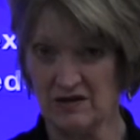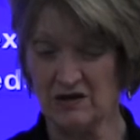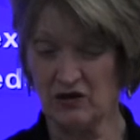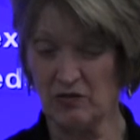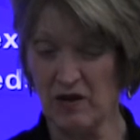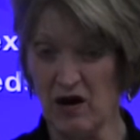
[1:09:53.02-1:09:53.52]

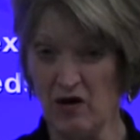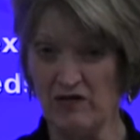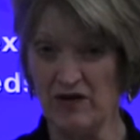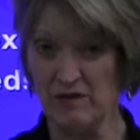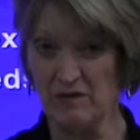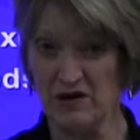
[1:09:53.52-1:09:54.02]
So
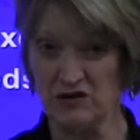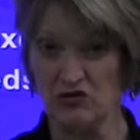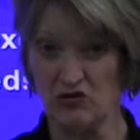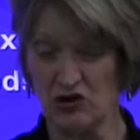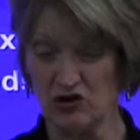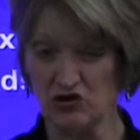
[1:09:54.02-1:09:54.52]
pelvic
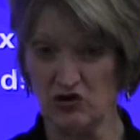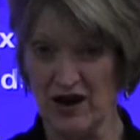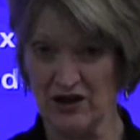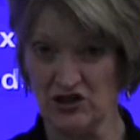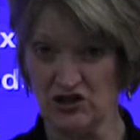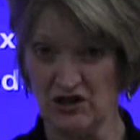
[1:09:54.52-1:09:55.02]
muscle
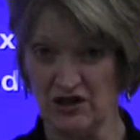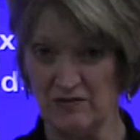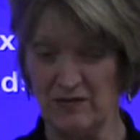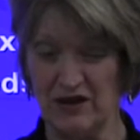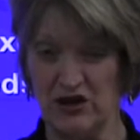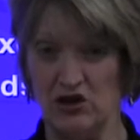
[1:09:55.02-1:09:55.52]
contraction
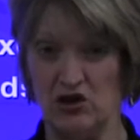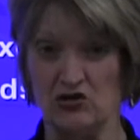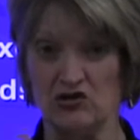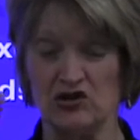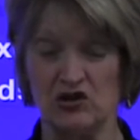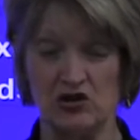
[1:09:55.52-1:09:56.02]
can be
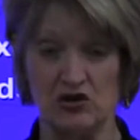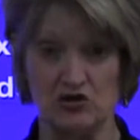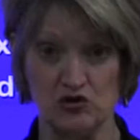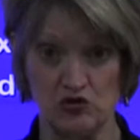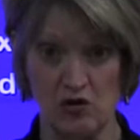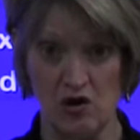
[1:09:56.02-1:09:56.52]
used to
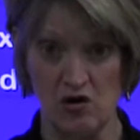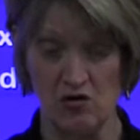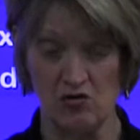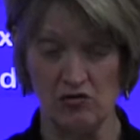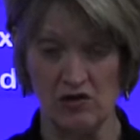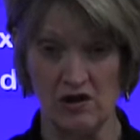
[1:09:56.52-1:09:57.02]

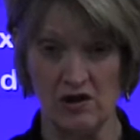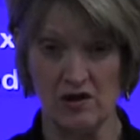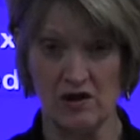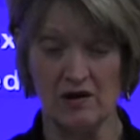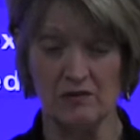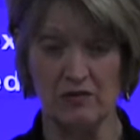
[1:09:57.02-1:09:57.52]
control
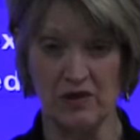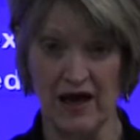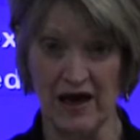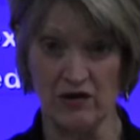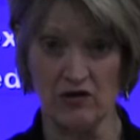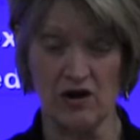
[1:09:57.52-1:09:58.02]

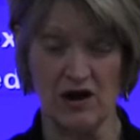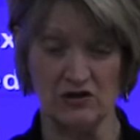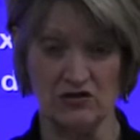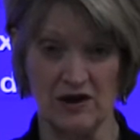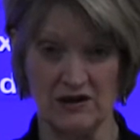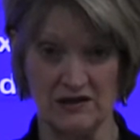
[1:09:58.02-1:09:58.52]
bladder
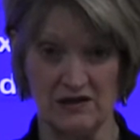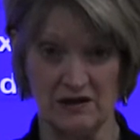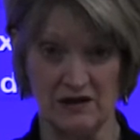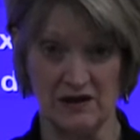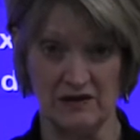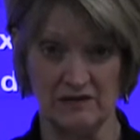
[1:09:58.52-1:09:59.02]

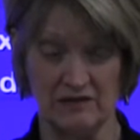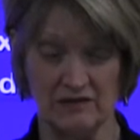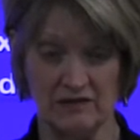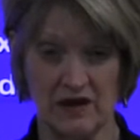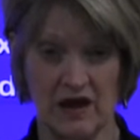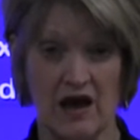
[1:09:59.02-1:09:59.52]
contractility.
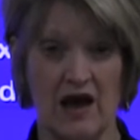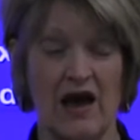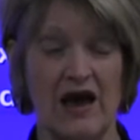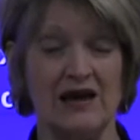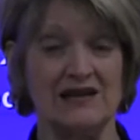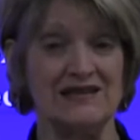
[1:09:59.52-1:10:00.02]

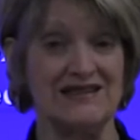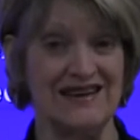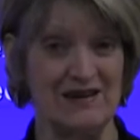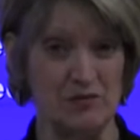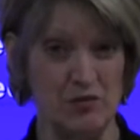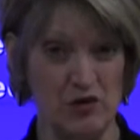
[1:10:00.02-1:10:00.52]
And
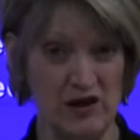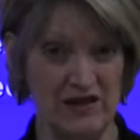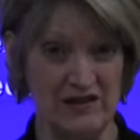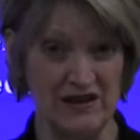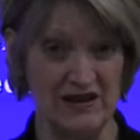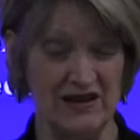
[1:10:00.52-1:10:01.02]
deep
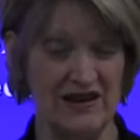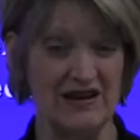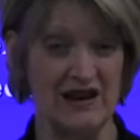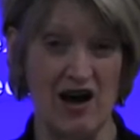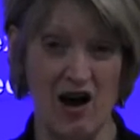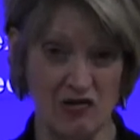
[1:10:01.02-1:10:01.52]
breathing can